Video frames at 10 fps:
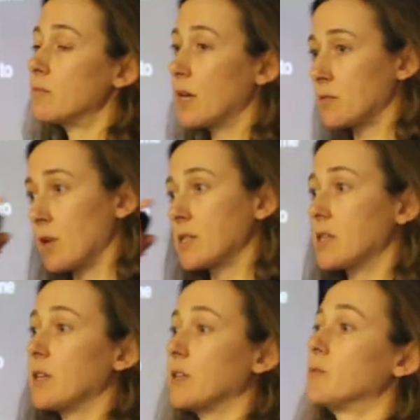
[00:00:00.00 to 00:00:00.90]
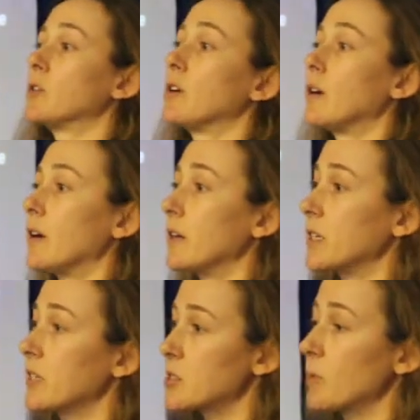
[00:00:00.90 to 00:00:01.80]
mathematically and whatnot, and I
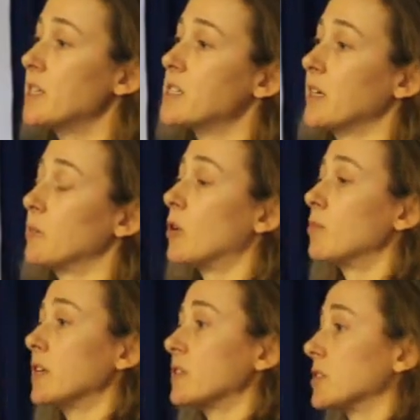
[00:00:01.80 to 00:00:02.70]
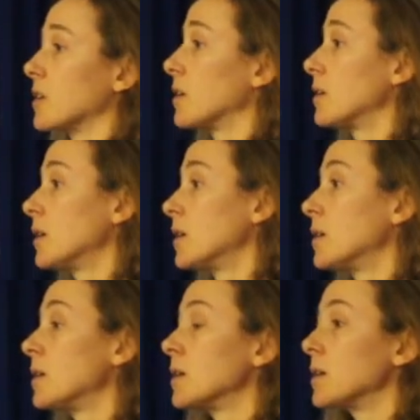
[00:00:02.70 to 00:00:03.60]
can explain to him what methods are,
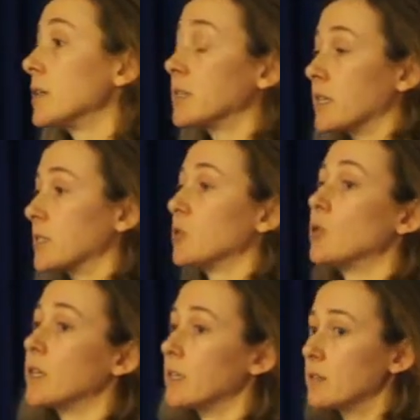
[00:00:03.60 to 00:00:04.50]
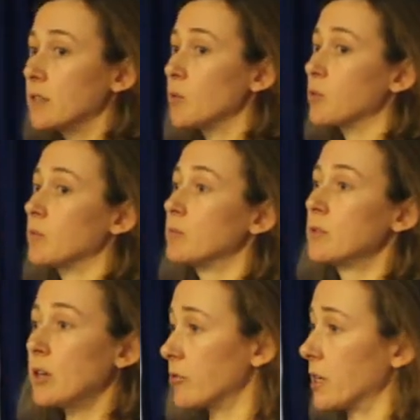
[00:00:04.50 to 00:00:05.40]
and he takes it all in, no problem.
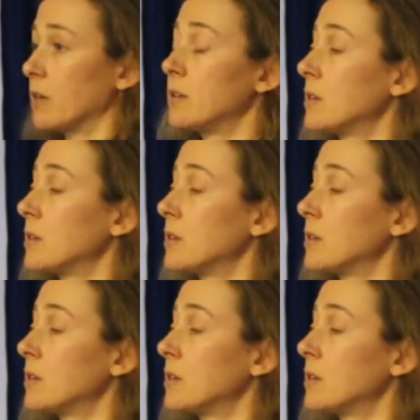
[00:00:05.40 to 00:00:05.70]
Not a ringer.